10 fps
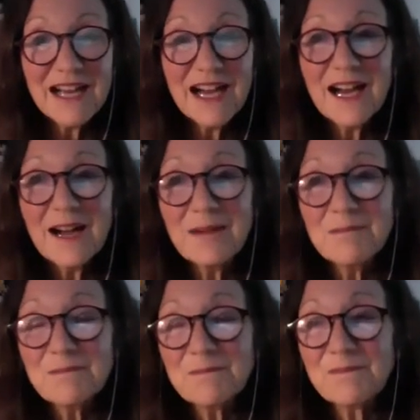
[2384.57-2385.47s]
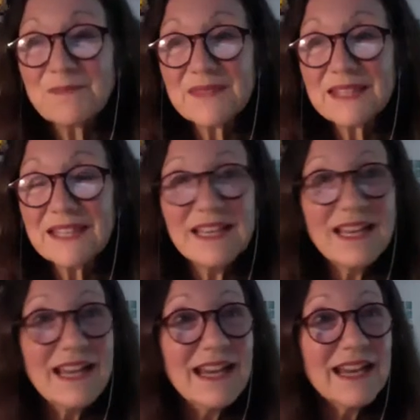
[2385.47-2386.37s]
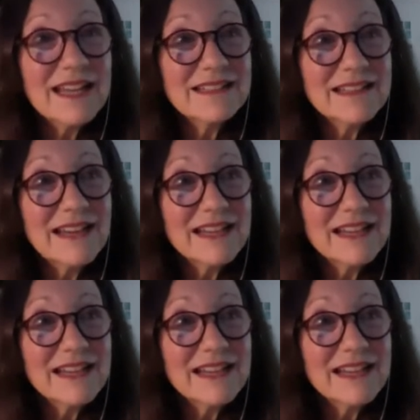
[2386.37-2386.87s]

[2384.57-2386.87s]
And